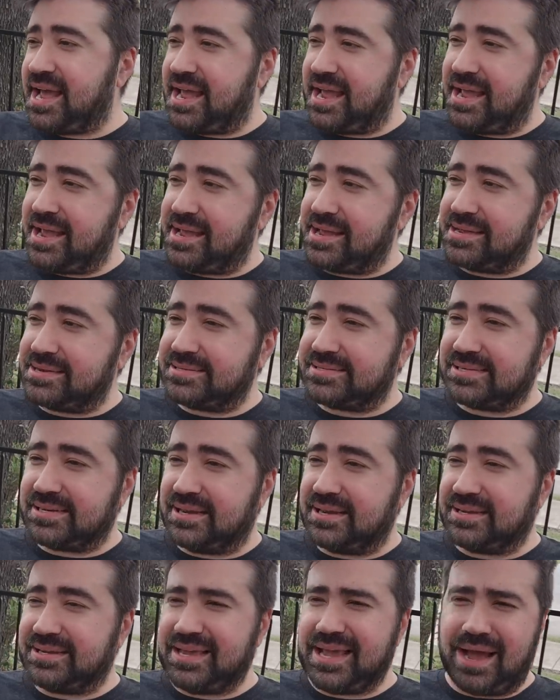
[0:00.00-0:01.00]
And
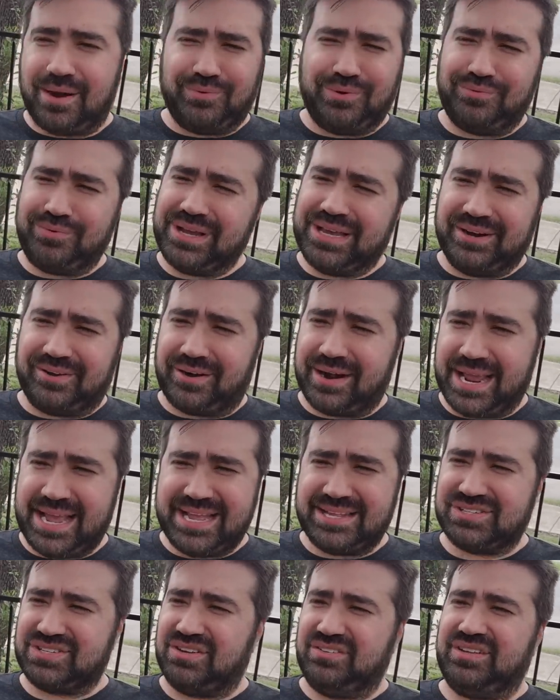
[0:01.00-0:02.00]
uh, yeah, when we get our
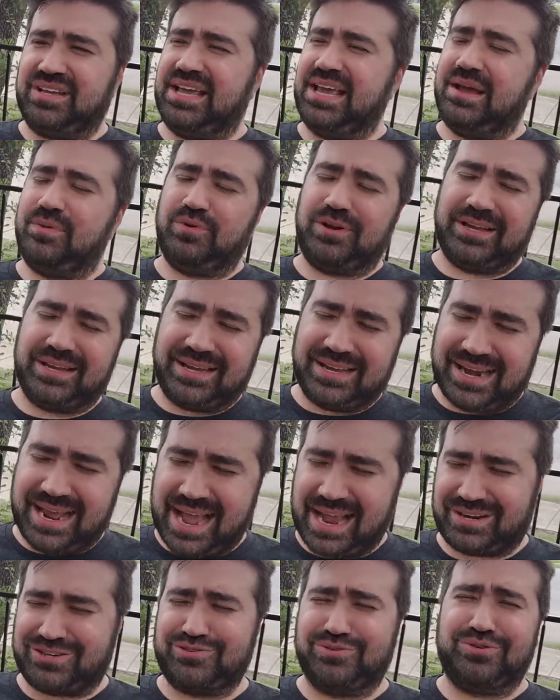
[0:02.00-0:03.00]
hands on the game, we can get
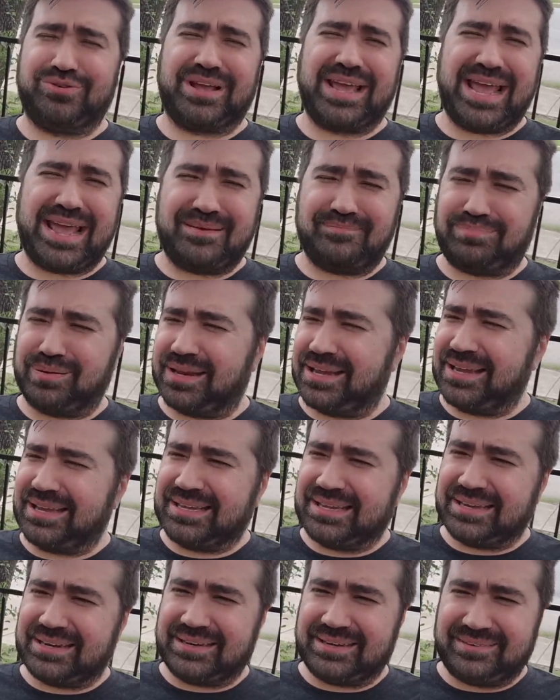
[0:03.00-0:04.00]
actual
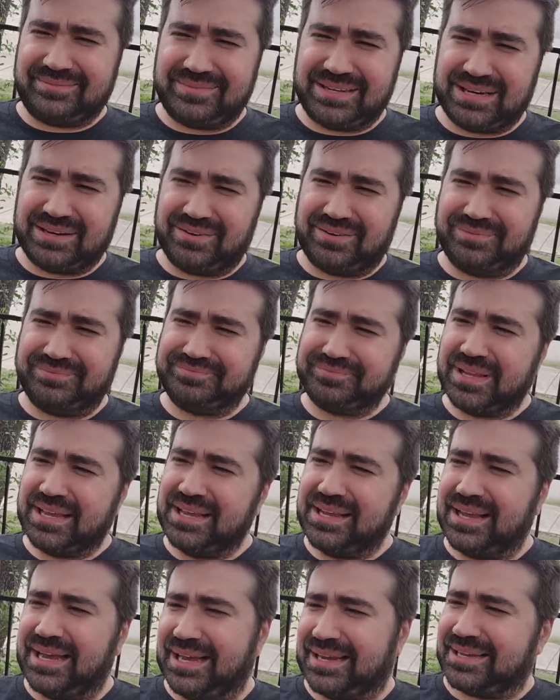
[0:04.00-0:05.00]
gameplay, get it, you know,
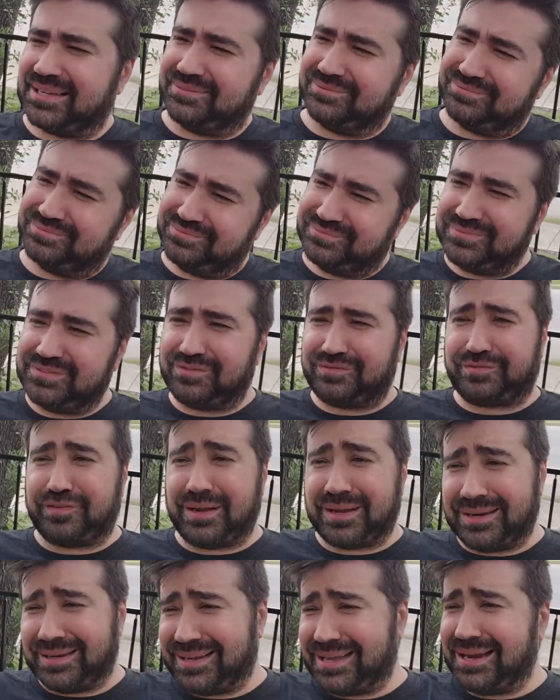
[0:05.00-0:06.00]
I can
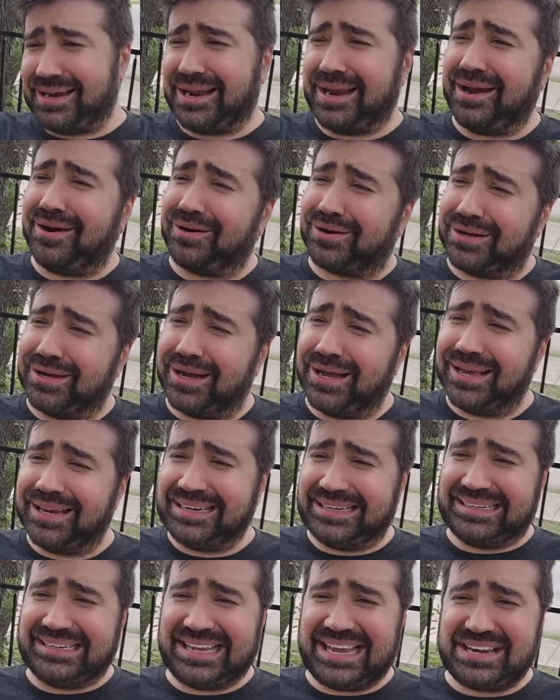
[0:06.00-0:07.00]
fucking get a
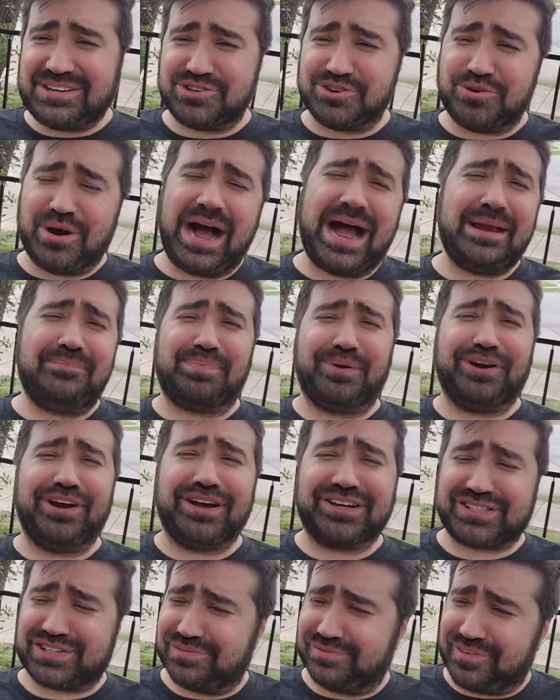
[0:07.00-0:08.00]
haircut and, and do high
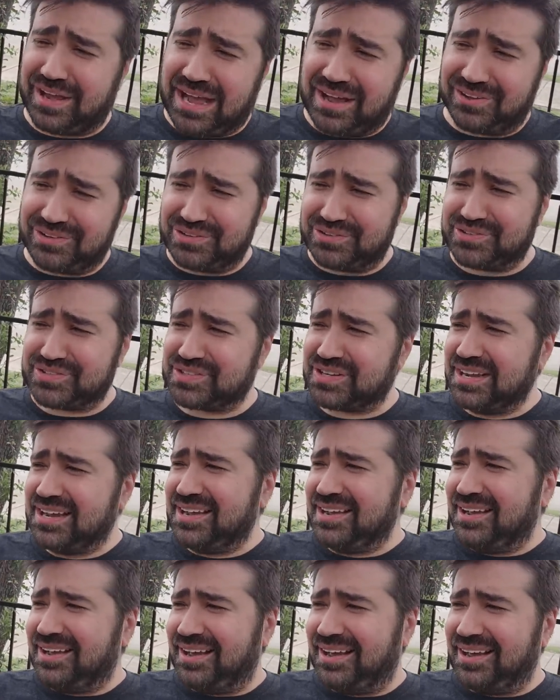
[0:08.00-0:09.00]
production values
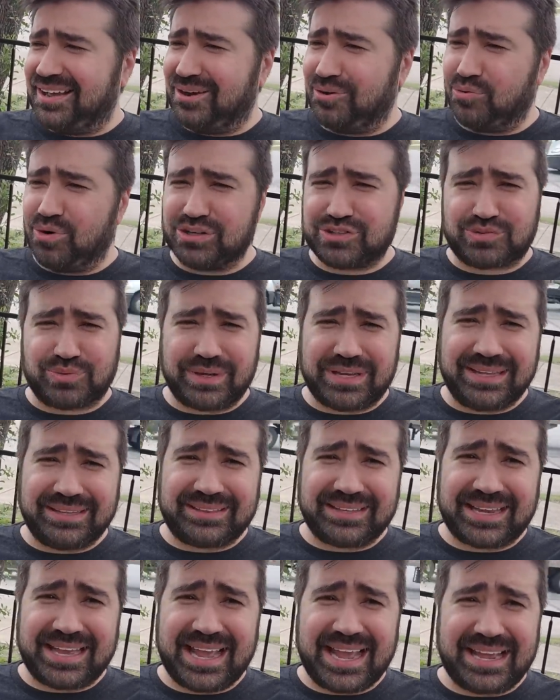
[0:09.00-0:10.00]
uh, once we
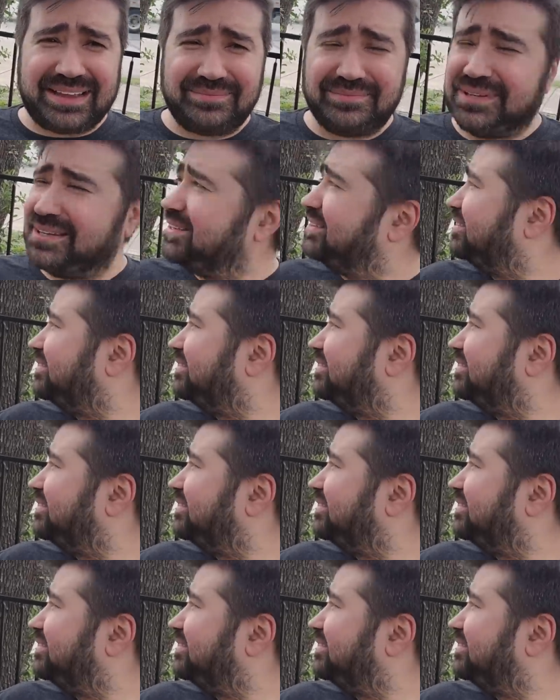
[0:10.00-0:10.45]
get the game.